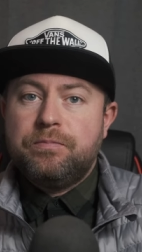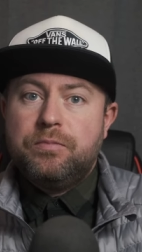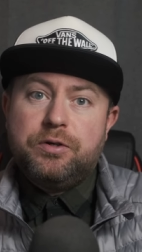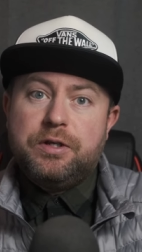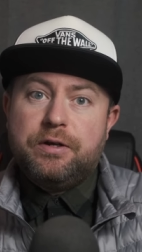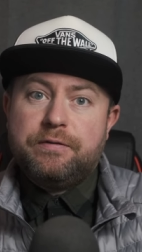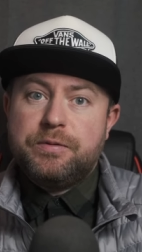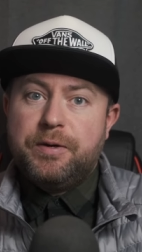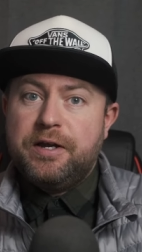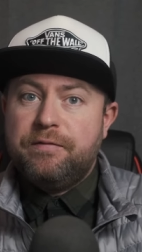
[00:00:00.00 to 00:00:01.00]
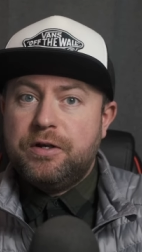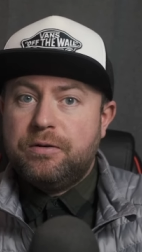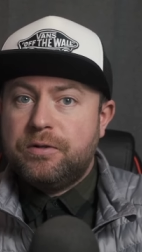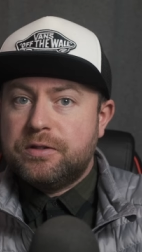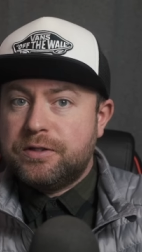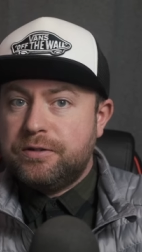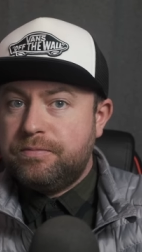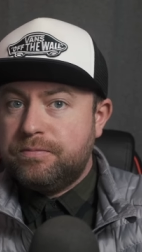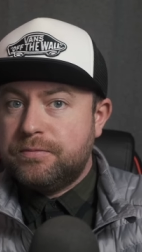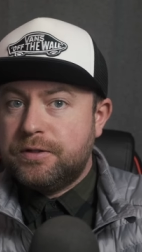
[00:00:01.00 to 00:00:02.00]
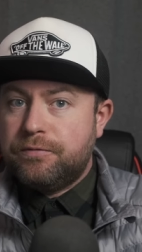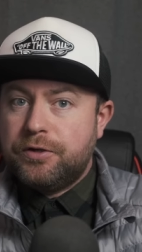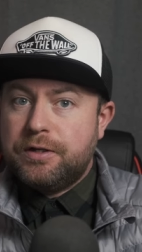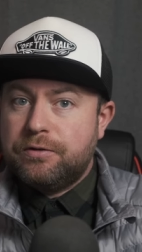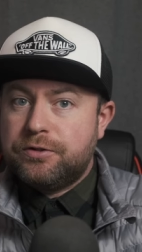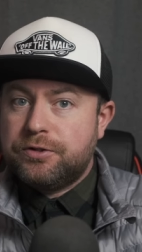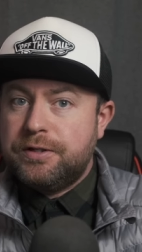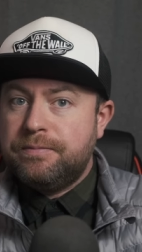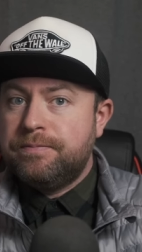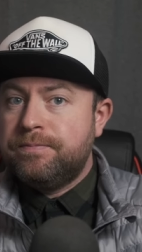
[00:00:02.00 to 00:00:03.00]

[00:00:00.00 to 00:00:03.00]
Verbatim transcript: But you don't have to buy it if you don't want to, it's a free country.